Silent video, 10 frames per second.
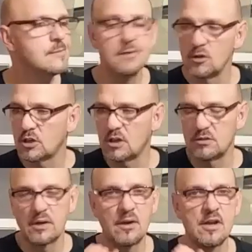Look under
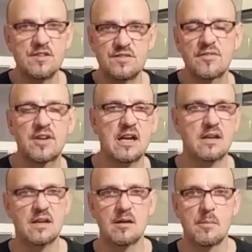there, he's defecated
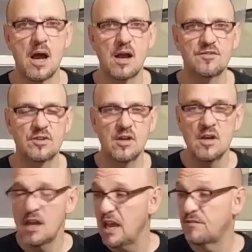in the box.
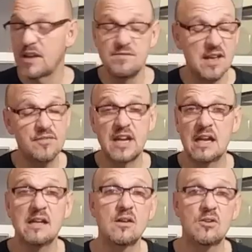If they've defecated
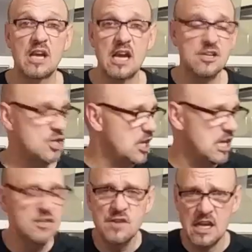in their cage,
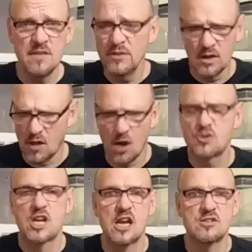even the large
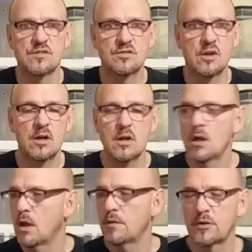cages,
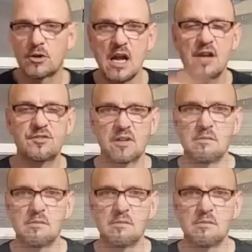they're constantly